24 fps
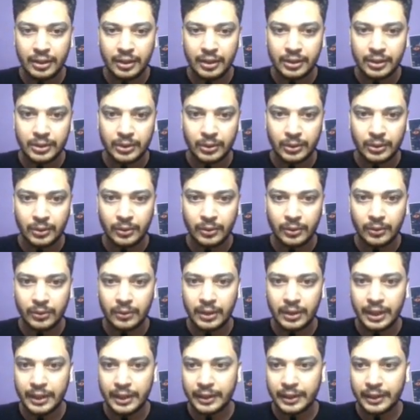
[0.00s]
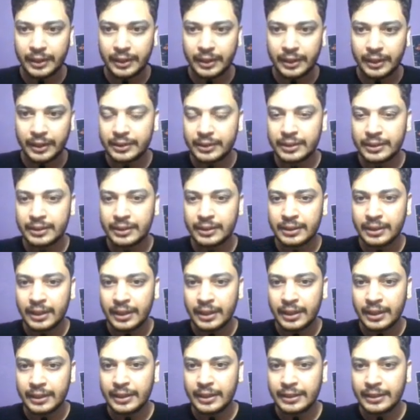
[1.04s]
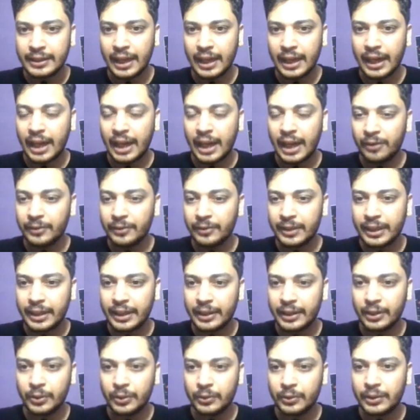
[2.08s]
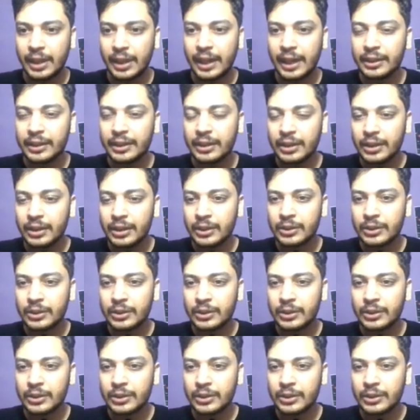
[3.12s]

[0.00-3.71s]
So let us decide how we can do that.